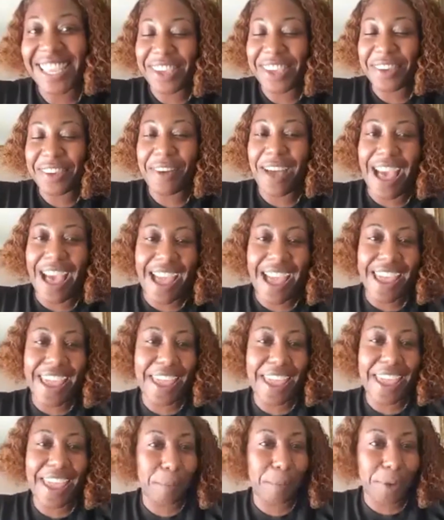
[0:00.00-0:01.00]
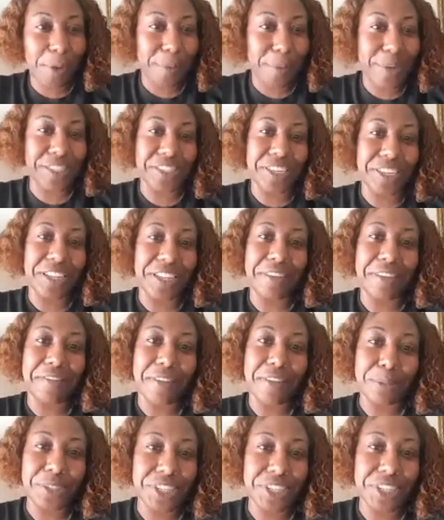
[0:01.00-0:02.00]
I am originally from
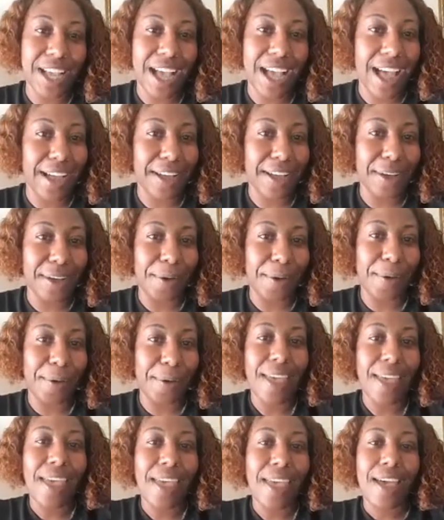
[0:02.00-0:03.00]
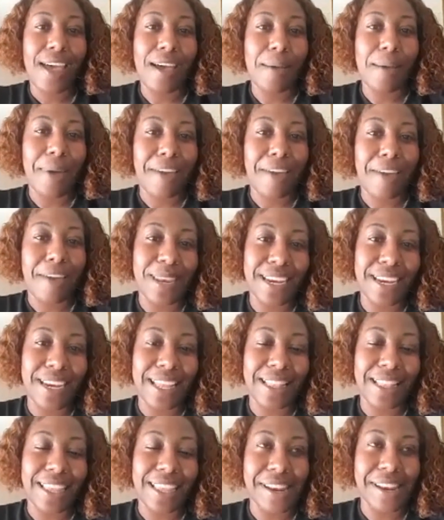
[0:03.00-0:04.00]
Chicago. I've been in
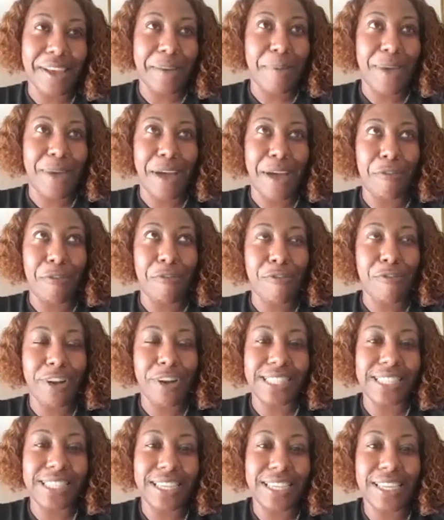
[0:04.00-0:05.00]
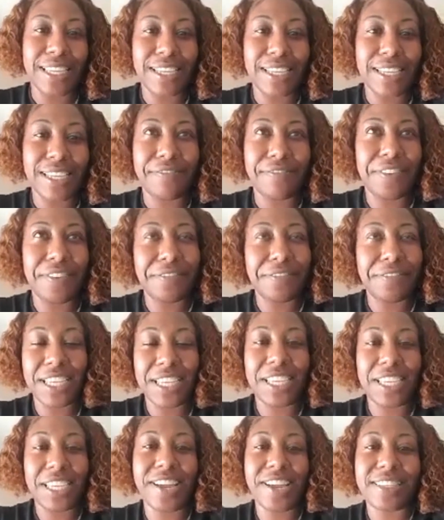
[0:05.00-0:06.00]
Atlanta about 14, 15
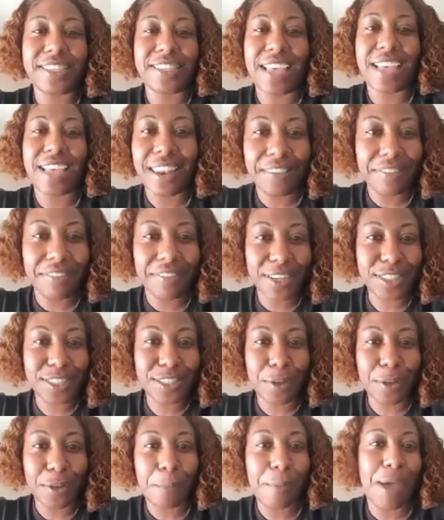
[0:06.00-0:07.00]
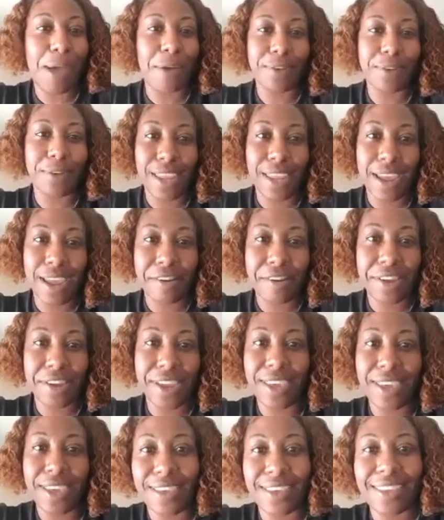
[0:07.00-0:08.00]
years. I live in the Stone Mountain
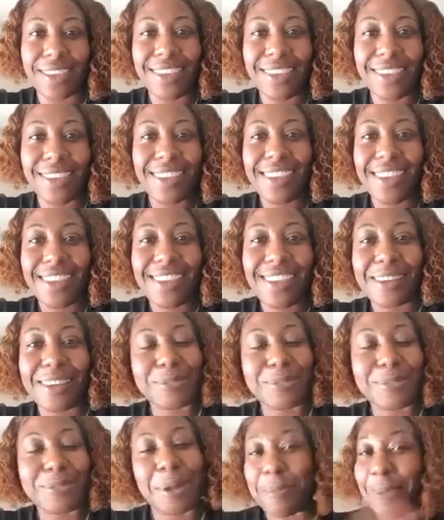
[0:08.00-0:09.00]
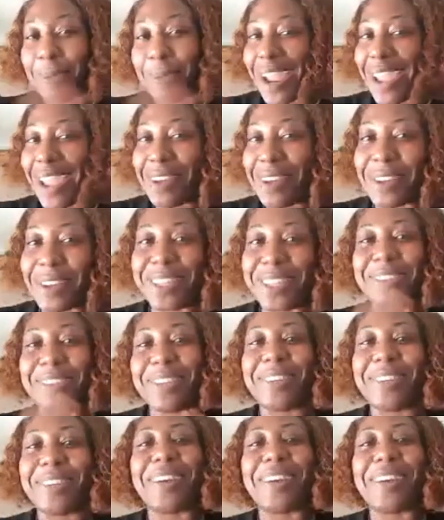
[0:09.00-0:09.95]
area. So I'm right here with you.